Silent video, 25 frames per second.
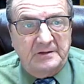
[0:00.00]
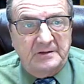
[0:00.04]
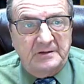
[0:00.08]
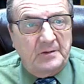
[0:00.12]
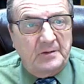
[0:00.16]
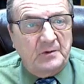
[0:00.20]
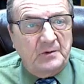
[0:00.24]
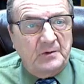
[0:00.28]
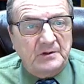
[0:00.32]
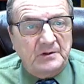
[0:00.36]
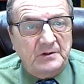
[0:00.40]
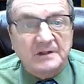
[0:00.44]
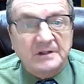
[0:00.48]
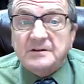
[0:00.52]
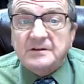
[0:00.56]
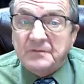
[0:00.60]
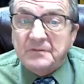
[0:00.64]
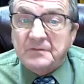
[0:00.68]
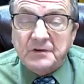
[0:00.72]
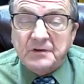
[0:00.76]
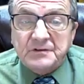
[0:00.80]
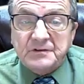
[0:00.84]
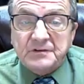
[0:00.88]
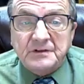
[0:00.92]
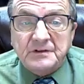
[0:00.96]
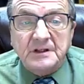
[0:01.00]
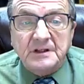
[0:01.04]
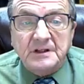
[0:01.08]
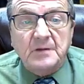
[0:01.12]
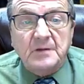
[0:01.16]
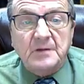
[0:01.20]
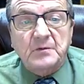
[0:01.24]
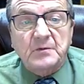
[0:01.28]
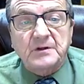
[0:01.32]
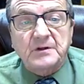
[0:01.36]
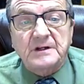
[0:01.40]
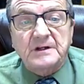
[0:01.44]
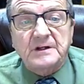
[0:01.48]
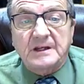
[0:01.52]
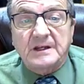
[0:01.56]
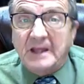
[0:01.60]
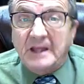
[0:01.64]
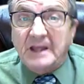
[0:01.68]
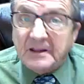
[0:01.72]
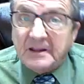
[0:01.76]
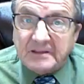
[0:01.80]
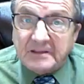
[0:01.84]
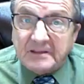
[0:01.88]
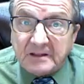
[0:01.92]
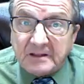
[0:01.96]
I'm looking at diversity, I'm looking at
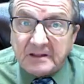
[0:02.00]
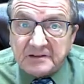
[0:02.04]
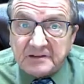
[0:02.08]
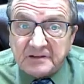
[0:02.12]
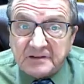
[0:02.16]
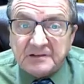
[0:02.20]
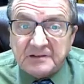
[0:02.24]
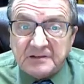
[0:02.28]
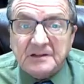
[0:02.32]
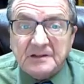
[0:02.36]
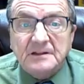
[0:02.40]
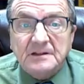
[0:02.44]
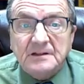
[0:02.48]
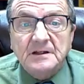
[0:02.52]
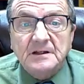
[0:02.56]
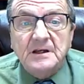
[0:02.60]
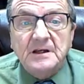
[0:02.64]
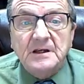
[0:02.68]
ethnicity,